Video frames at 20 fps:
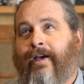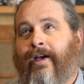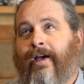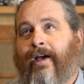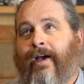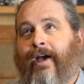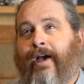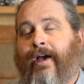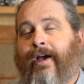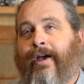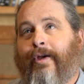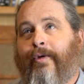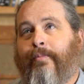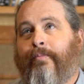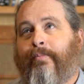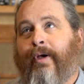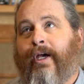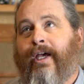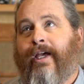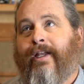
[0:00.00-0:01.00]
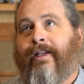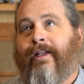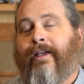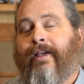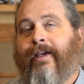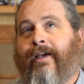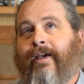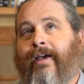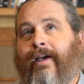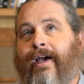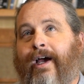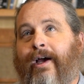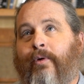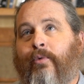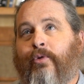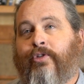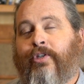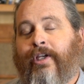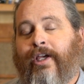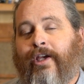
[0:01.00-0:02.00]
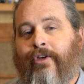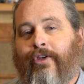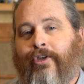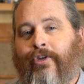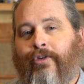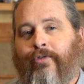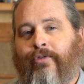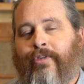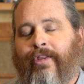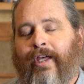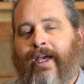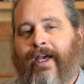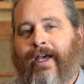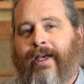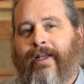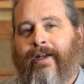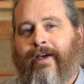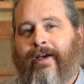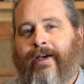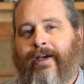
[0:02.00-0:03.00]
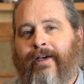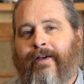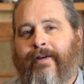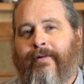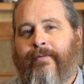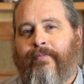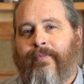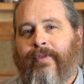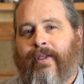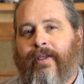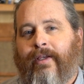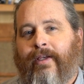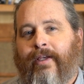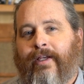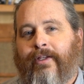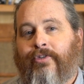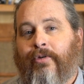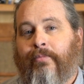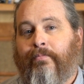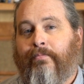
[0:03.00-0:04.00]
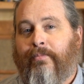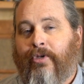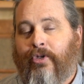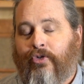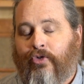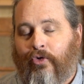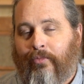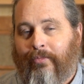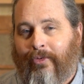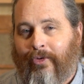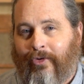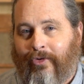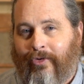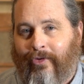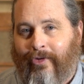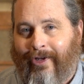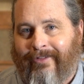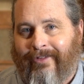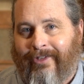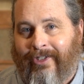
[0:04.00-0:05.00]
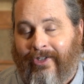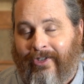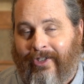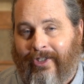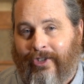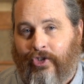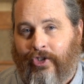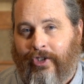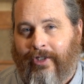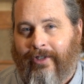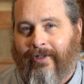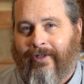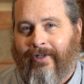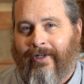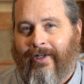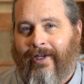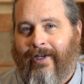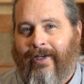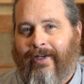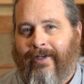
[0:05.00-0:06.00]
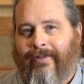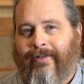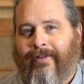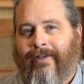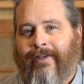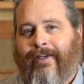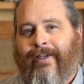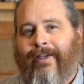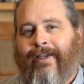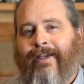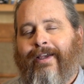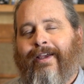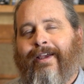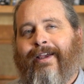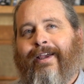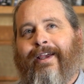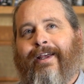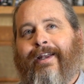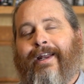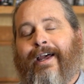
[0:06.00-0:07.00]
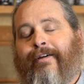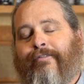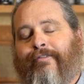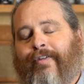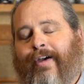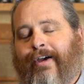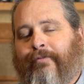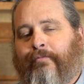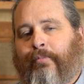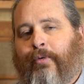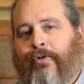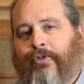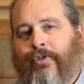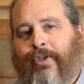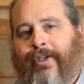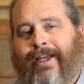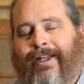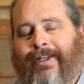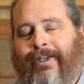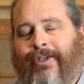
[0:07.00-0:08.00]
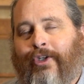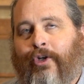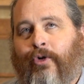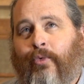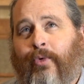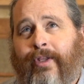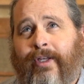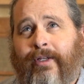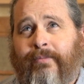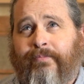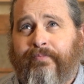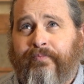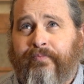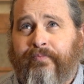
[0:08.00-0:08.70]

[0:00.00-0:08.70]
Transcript: But I will tell you that it's a miserable condition, and I've personally had to deal with it.